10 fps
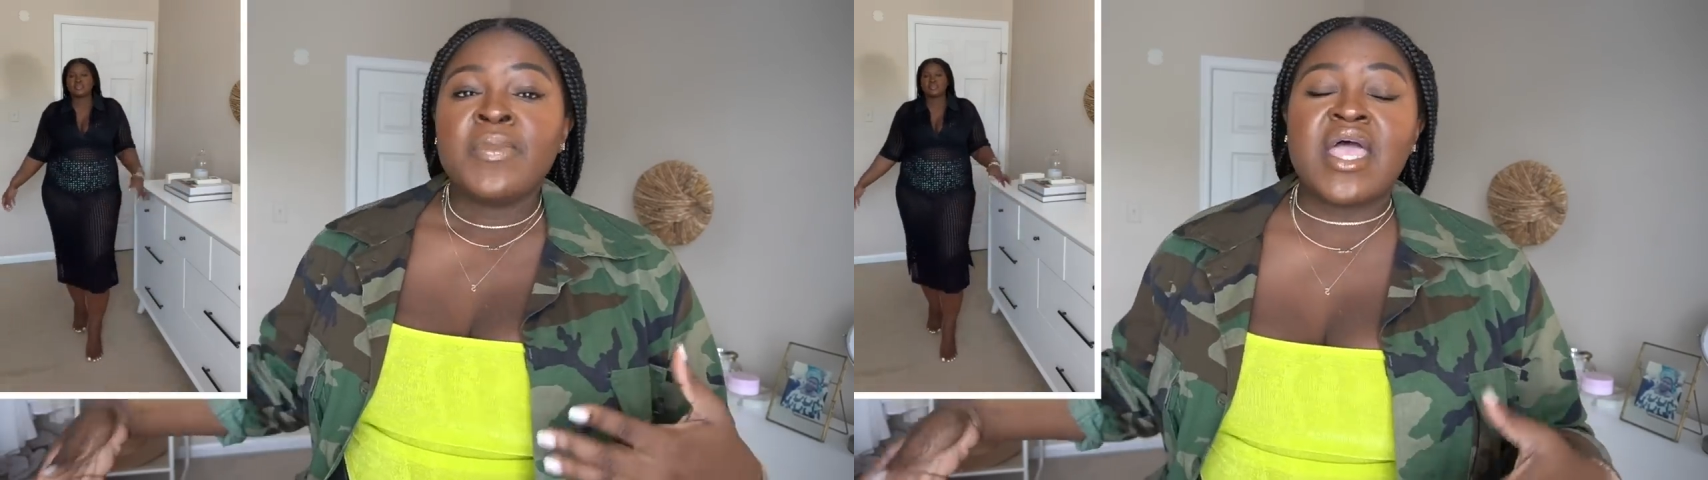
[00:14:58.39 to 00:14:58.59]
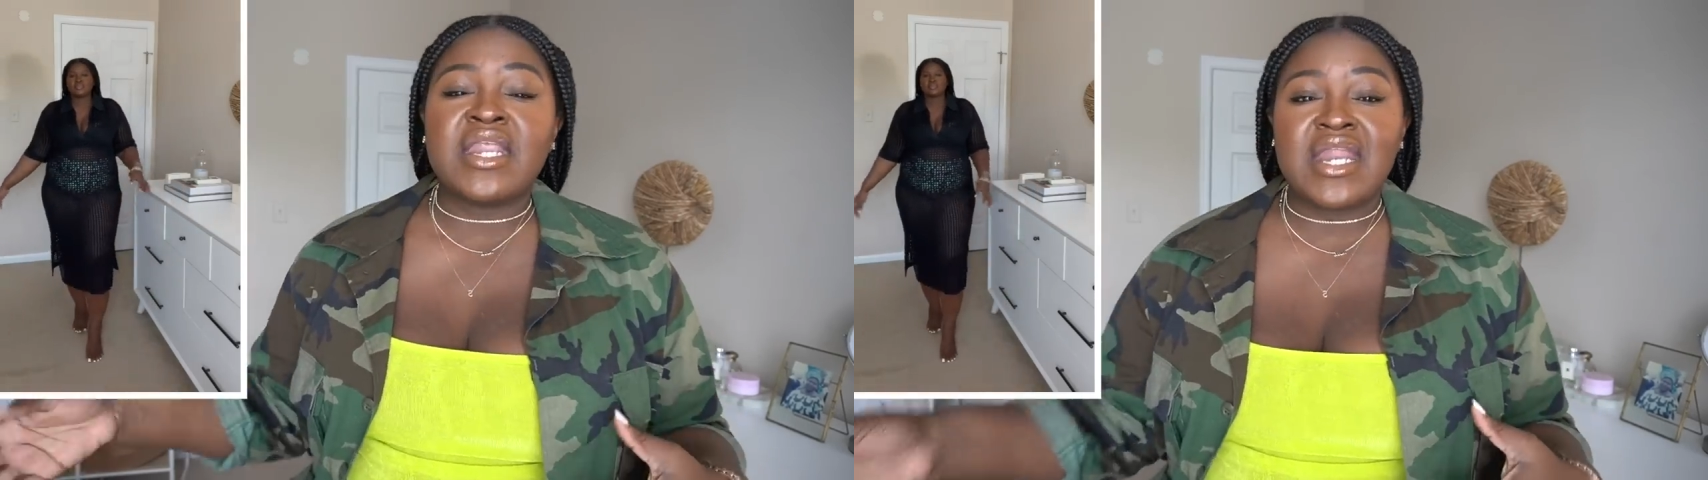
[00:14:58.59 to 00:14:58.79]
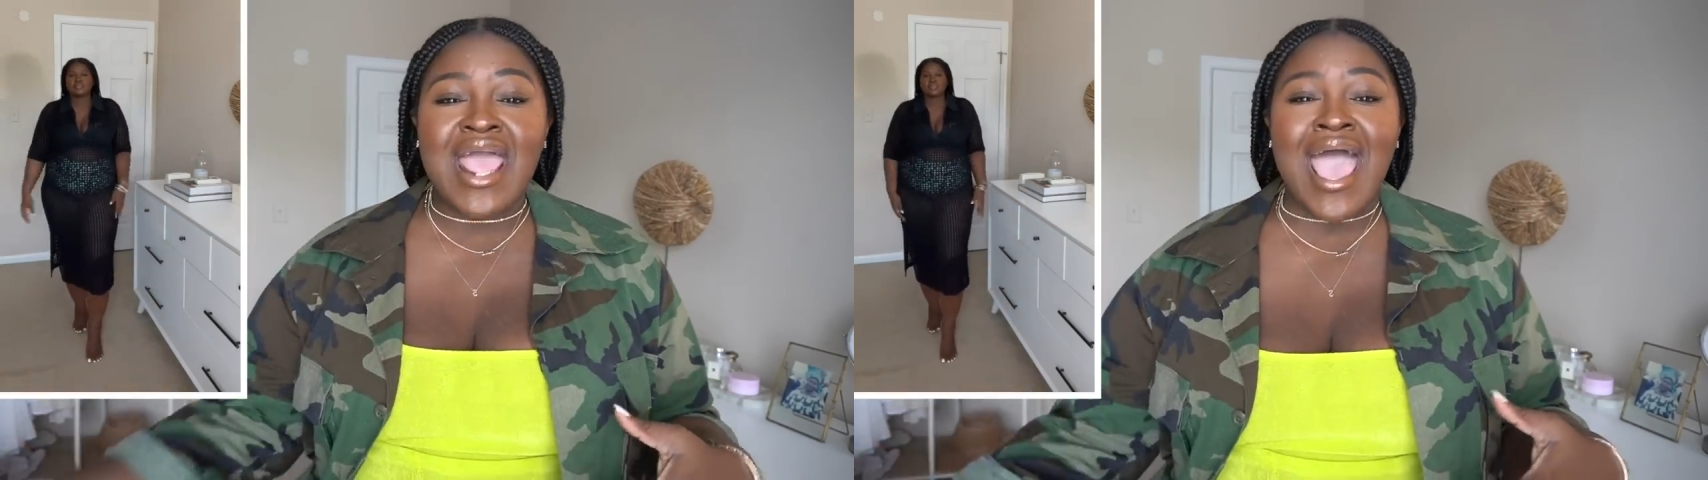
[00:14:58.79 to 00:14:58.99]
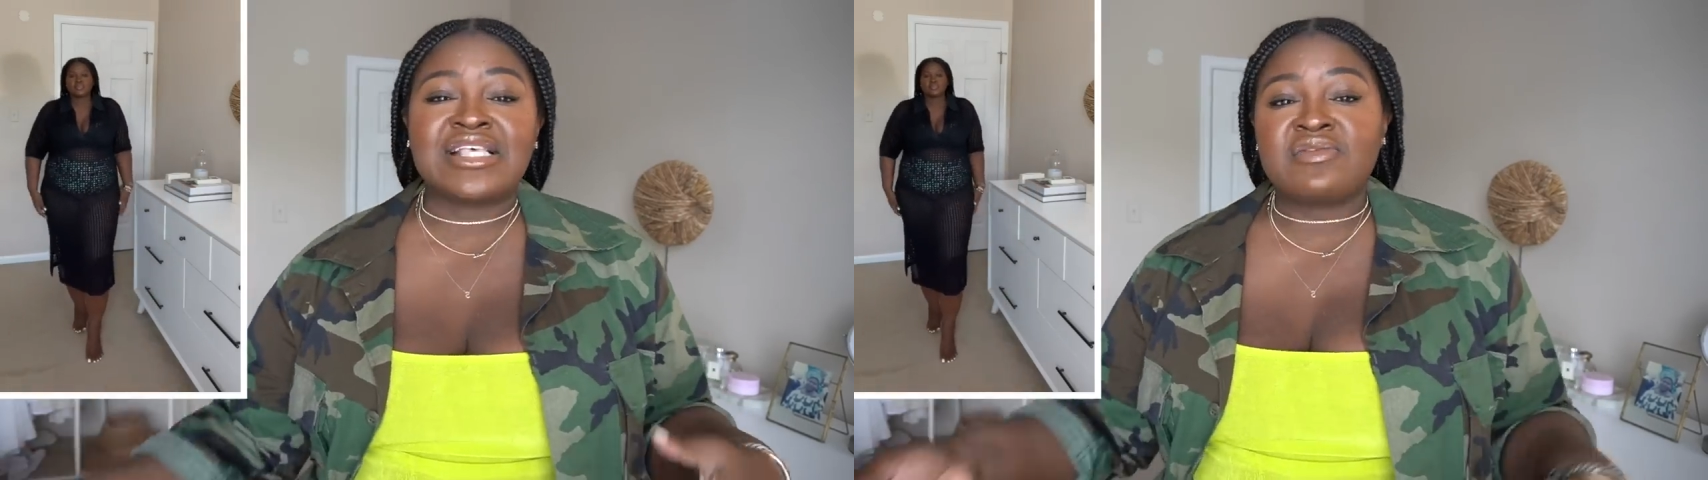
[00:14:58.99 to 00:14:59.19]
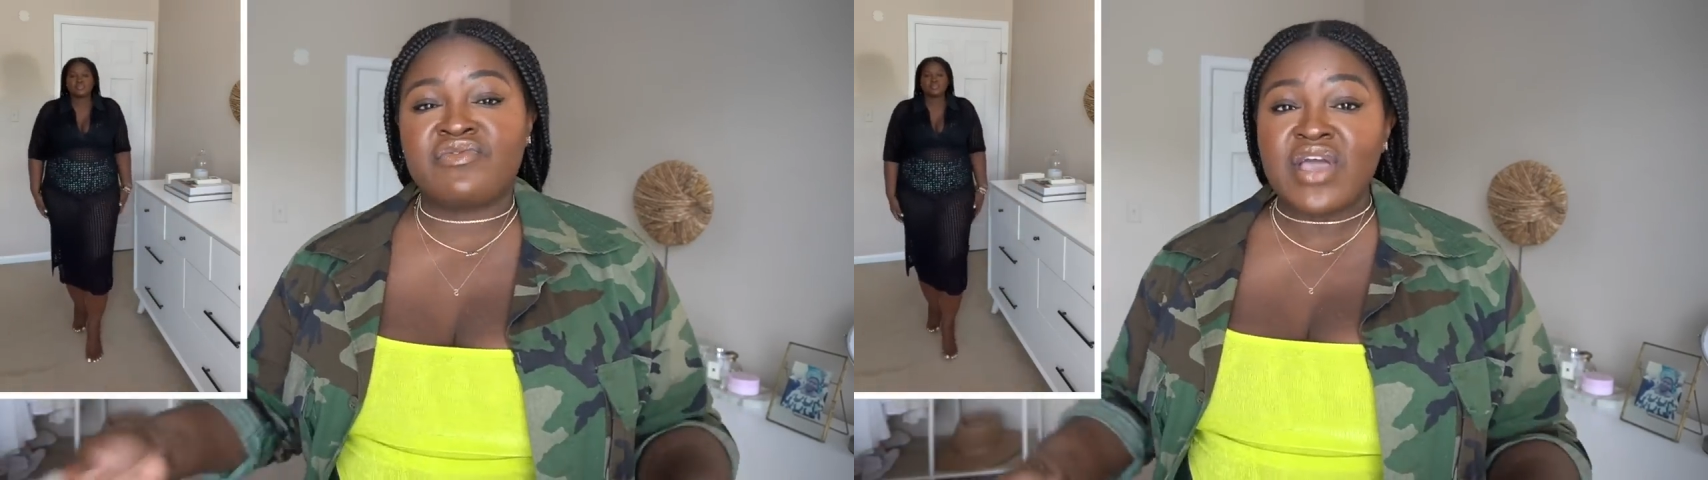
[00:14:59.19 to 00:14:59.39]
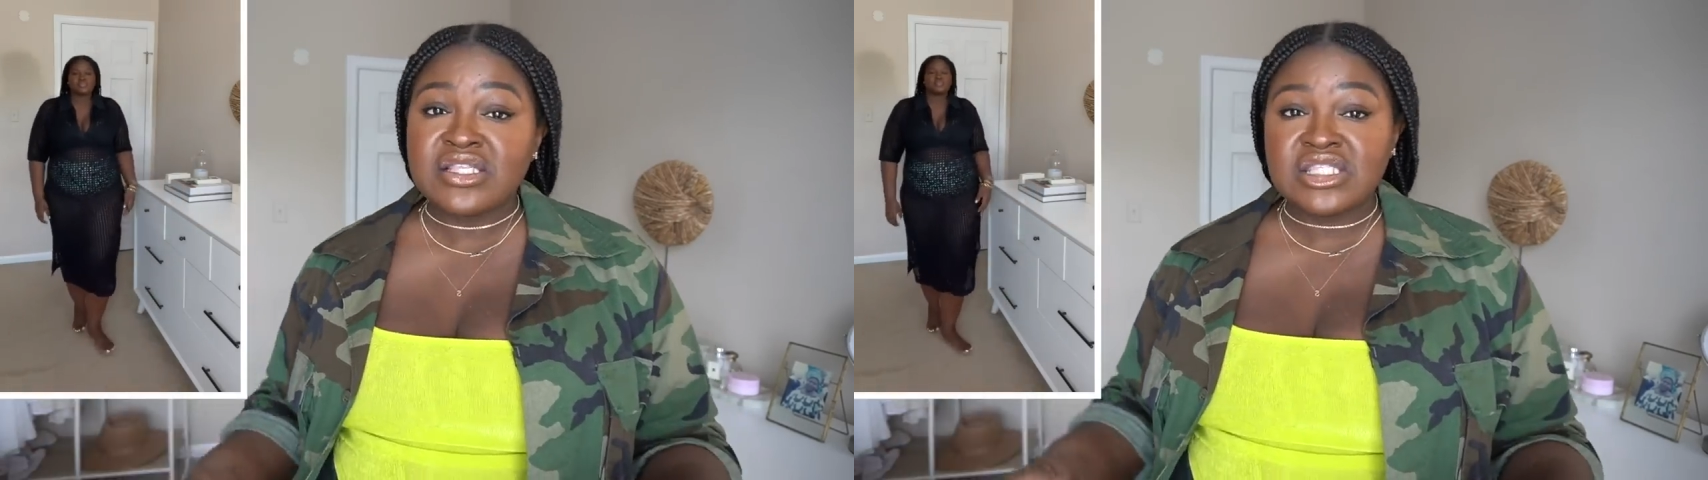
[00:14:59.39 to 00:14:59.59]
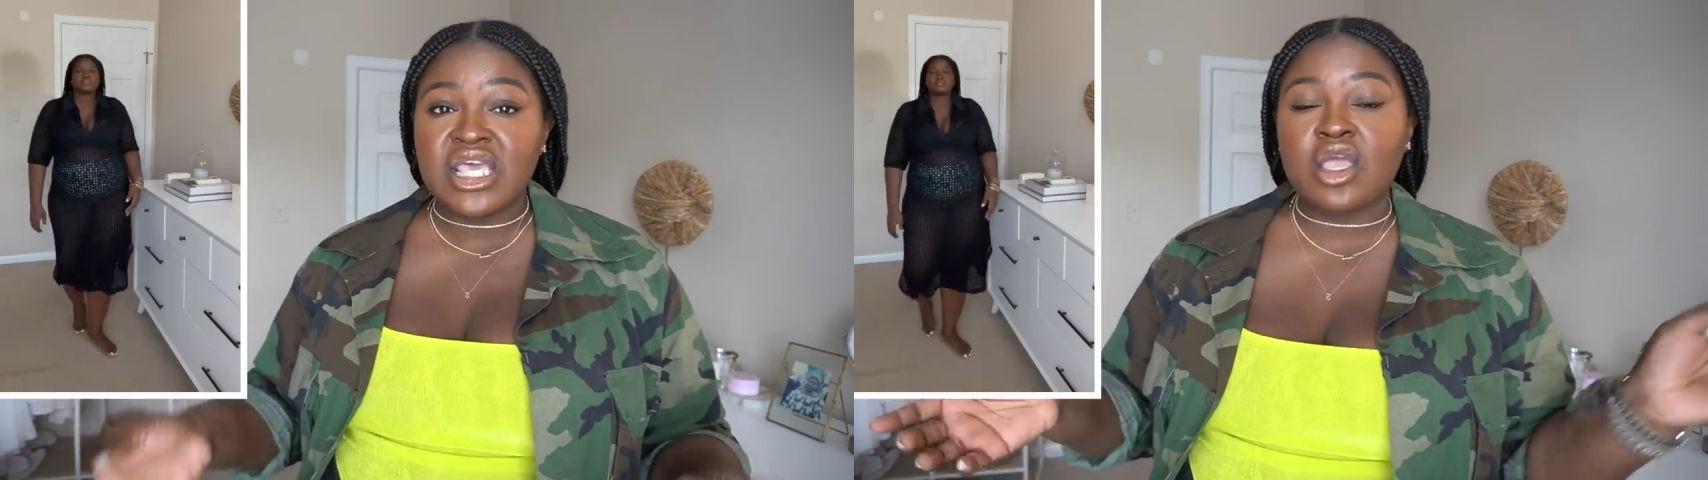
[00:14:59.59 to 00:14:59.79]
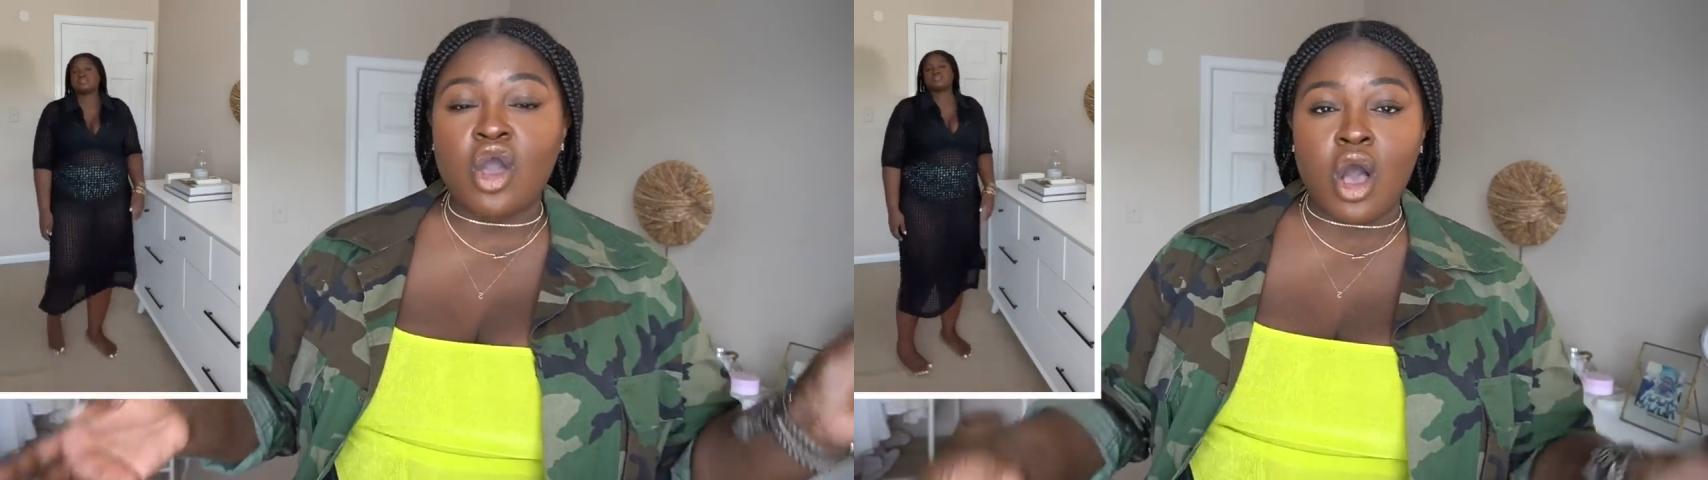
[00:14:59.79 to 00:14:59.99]
And then it has
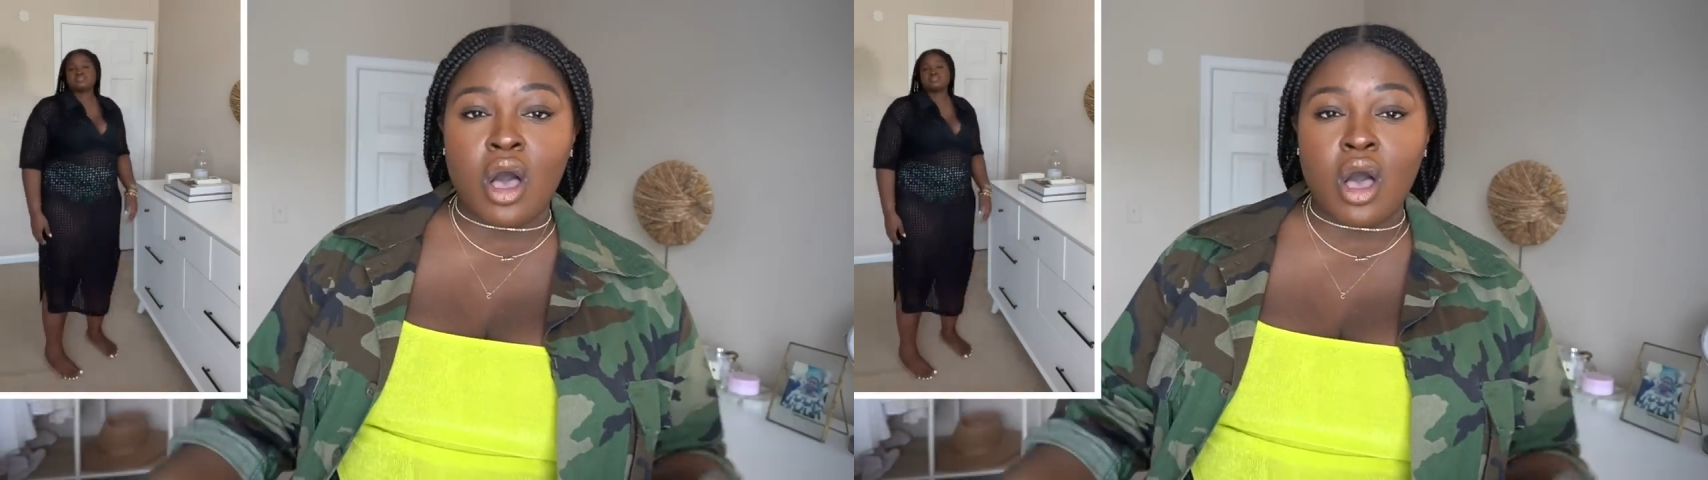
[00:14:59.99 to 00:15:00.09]
venting